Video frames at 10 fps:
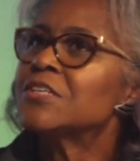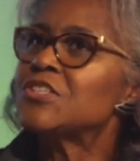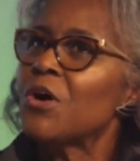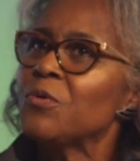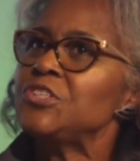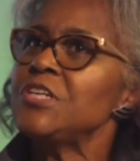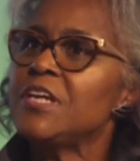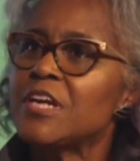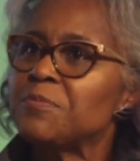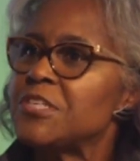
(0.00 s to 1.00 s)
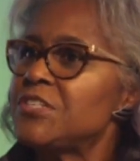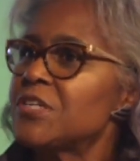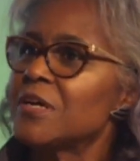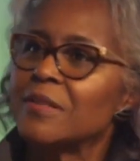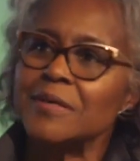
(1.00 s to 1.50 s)
So she ended up
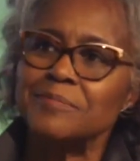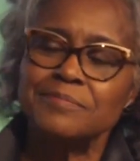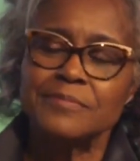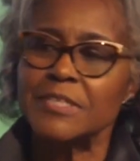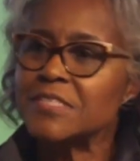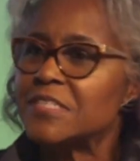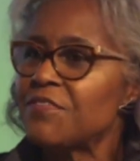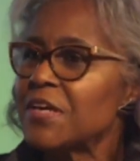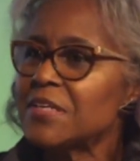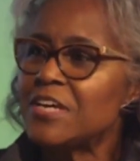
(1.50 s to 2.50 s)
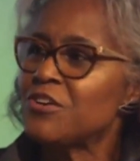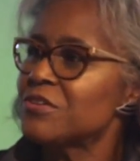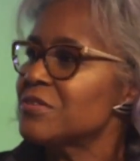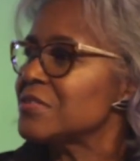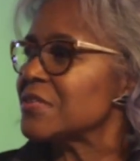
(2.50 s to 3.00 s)
teaching the civic
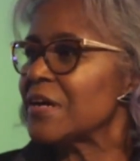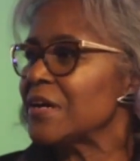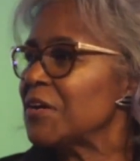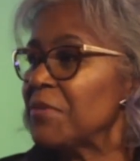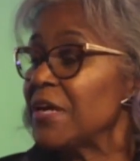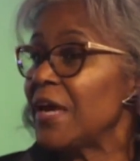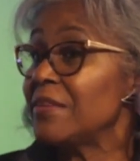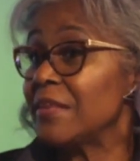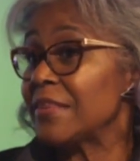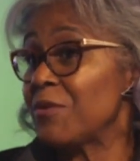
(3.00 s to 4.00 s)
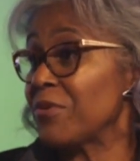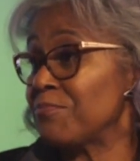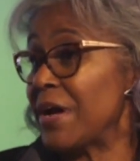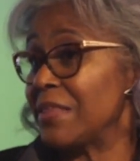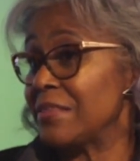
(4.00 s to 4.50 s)
leaders, and they
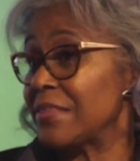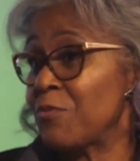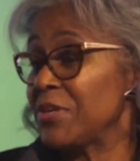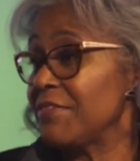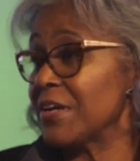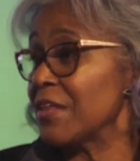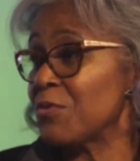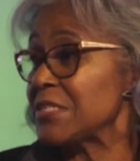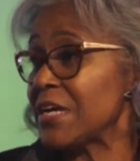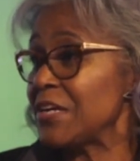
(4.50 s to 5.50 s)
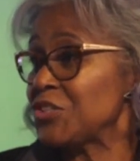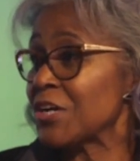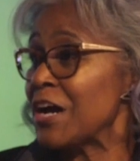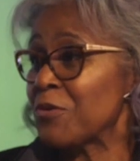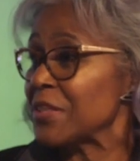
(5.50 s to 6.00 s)
were living on the west side of
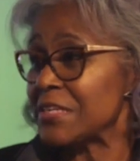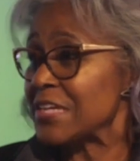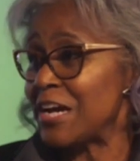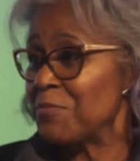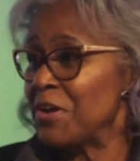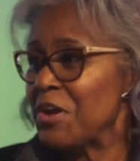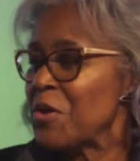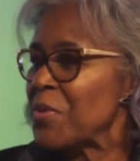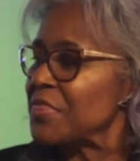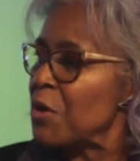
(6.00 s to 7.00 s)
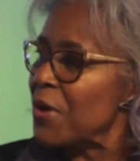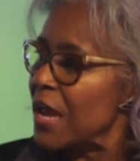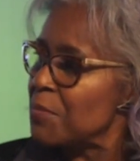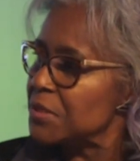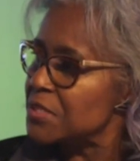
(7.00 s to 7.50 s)
Chicago at the time, but they were
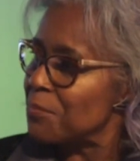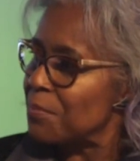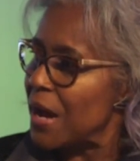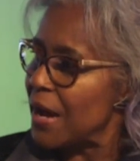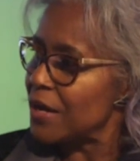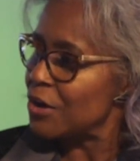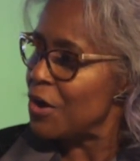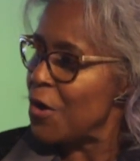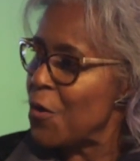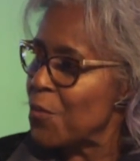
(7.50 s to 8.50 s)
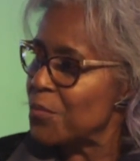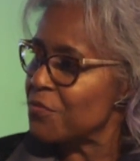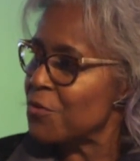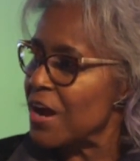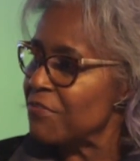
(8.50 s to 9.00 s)
able to buy a home
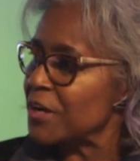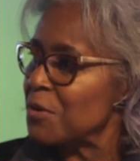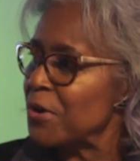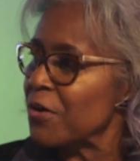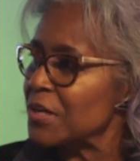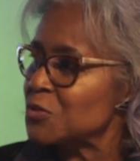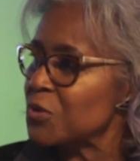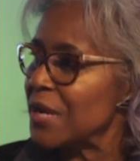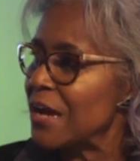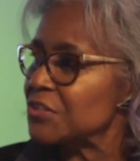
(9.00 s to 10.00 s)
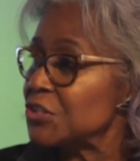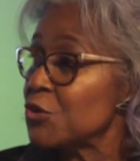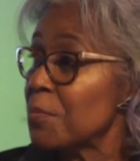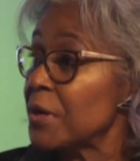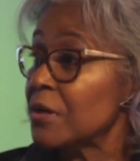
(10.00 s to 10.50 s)
before African Americans were allowed to
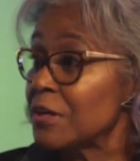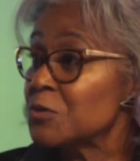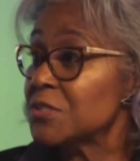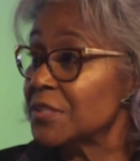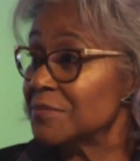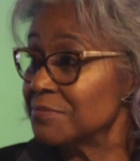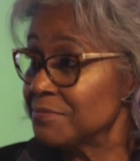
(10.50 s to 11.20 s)
show up at a closing.